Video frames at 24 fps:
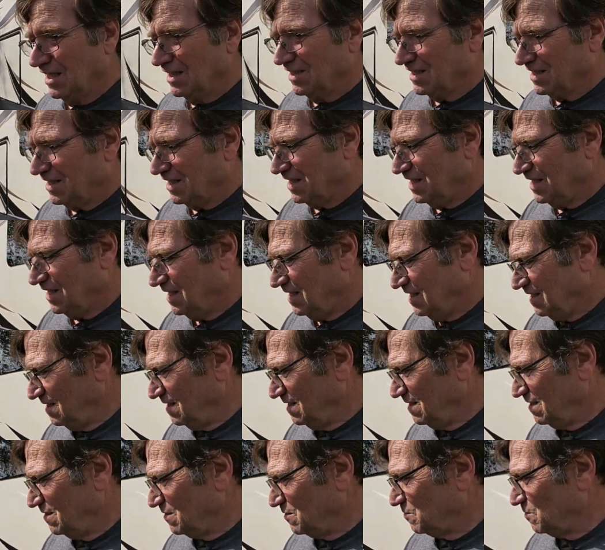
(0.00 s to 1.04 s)
Today
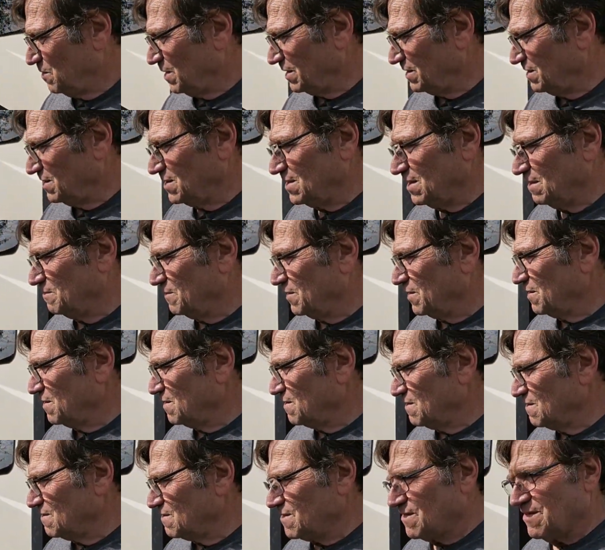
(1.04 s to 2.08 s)
is what,
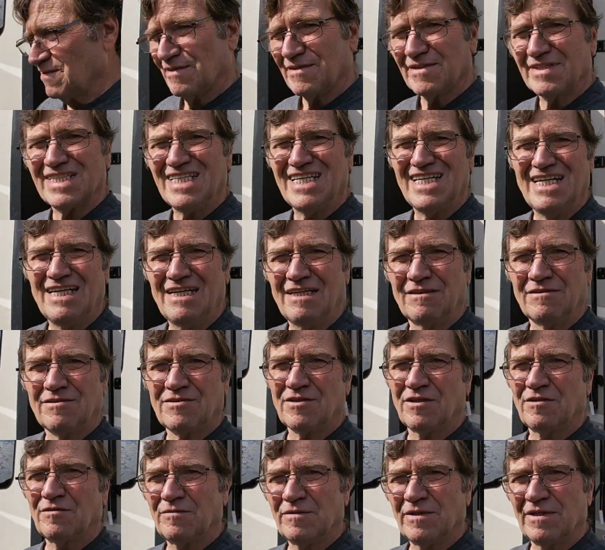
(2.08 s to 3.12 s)
December 13th,
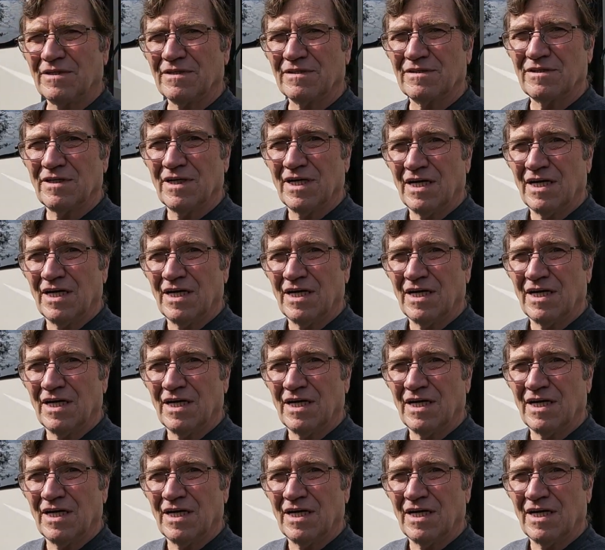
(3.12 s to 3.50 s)
so we're